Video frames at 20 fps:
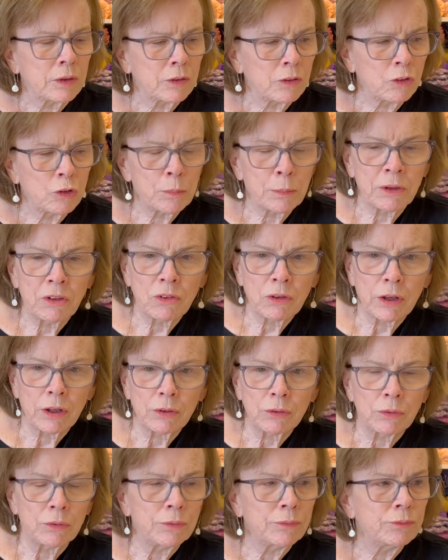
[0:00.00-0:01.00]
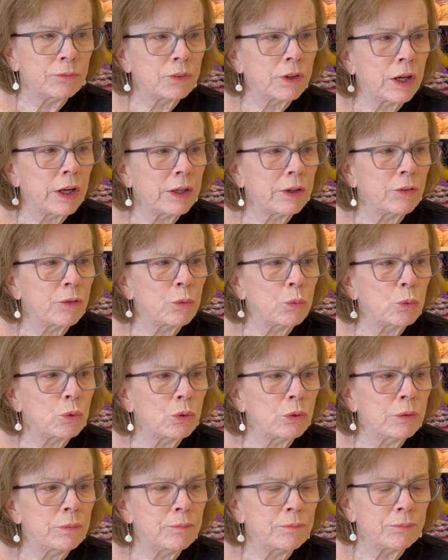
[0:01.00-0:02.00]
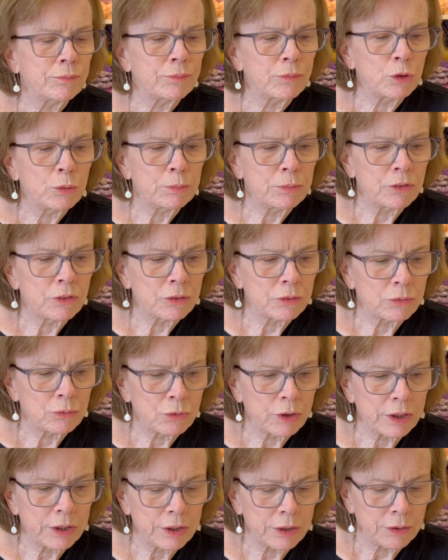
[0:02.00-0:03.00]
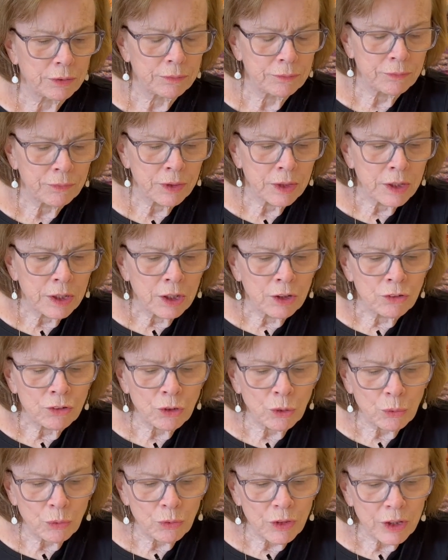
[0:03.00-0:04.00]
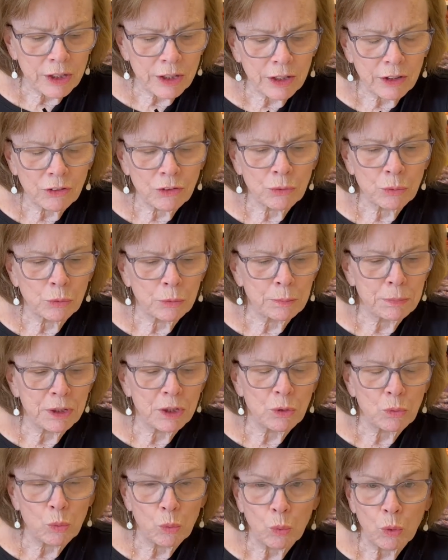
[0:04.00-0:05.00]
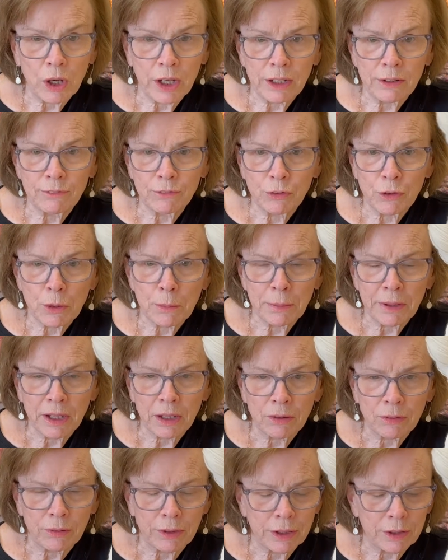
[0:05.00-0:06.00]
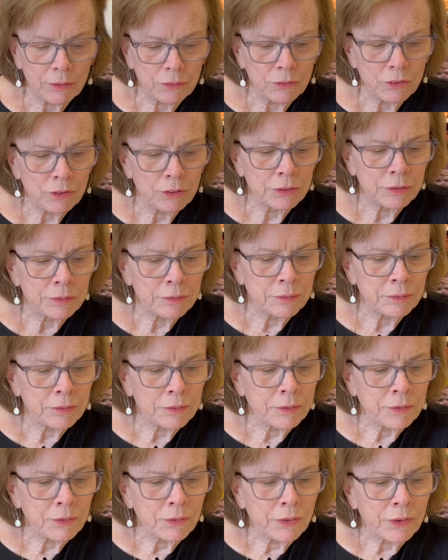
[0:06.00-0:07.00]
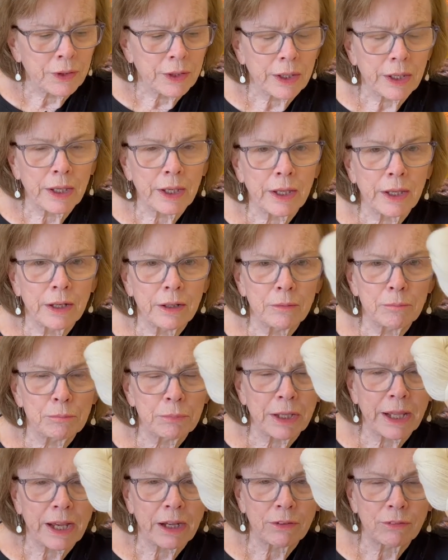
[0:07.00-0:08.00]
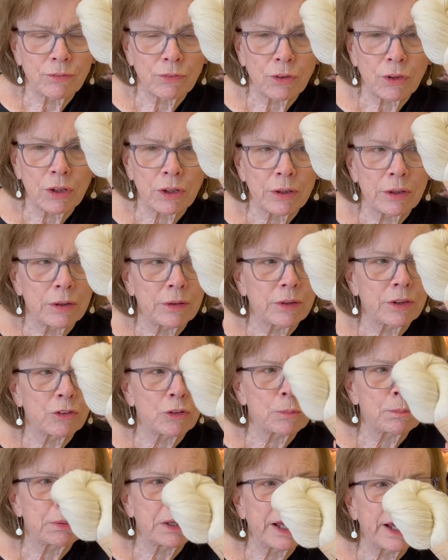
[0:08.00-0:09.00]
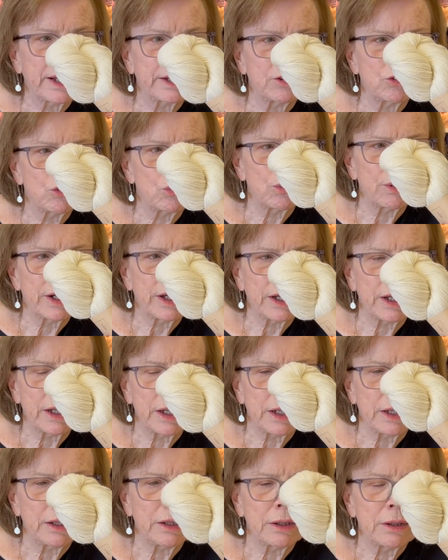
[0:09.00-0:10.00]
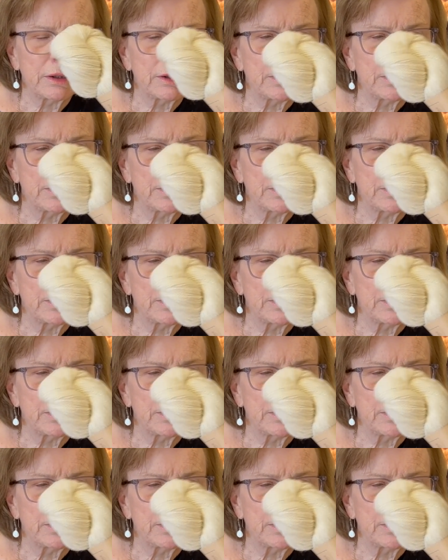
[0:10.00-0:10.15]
spin cycle dyed in the wool. Oops, right here. So this would be white for the background and black for this black and gray